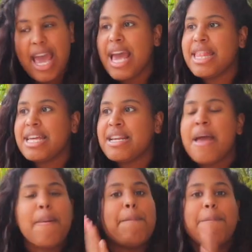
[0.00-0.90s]
and then
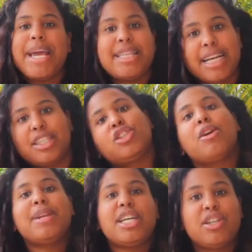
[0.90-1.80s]
make that
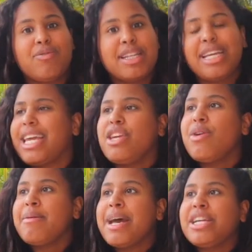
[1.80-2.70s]
determination right there. Can
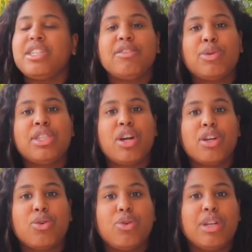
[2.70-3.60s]
you imagine if we
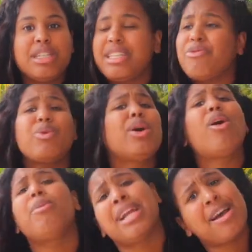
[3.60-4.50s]
started Googling stuff? We
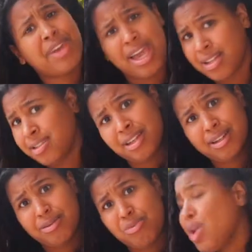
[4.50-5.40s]
all would have cancer.
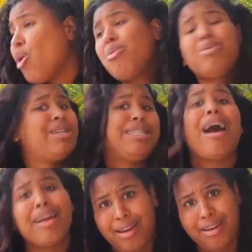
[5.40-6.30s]
We all would be
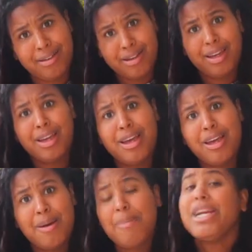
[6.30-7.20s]
dying.
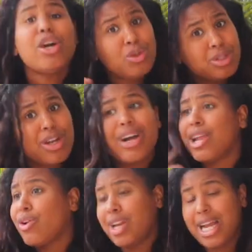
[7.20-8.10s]
But no, you still got
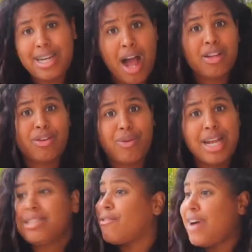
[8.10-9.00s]
to go to that doctor,
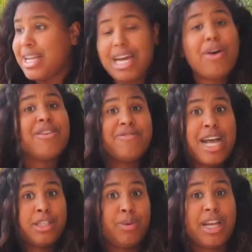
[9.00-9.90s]
right, to find out if
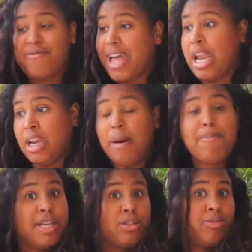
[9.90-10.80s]
that
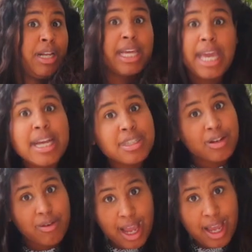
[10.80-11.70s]
lump is really
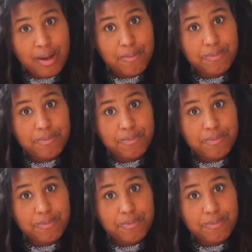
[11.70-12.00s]
cancer, right?